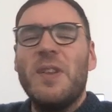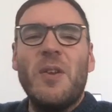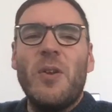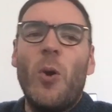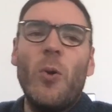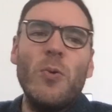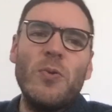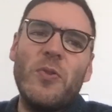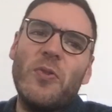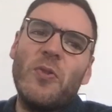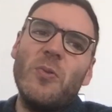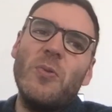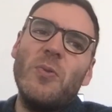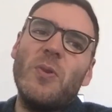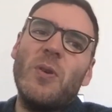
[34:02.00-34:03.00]
an old
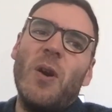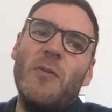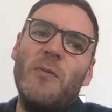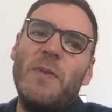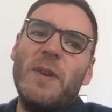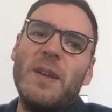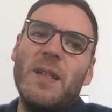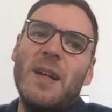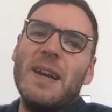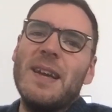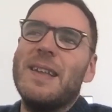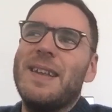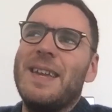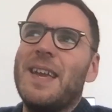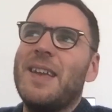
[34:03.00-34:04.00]
school config
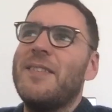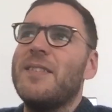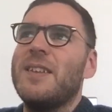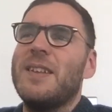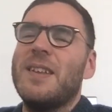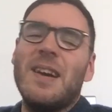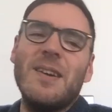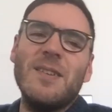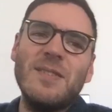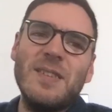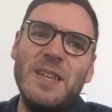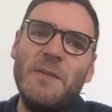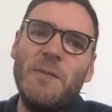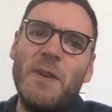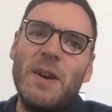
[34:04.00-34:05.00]
like an ESLint
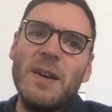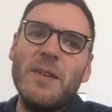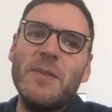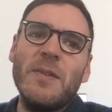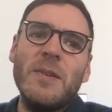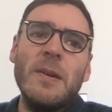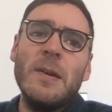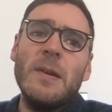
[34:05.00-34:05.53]
RC file,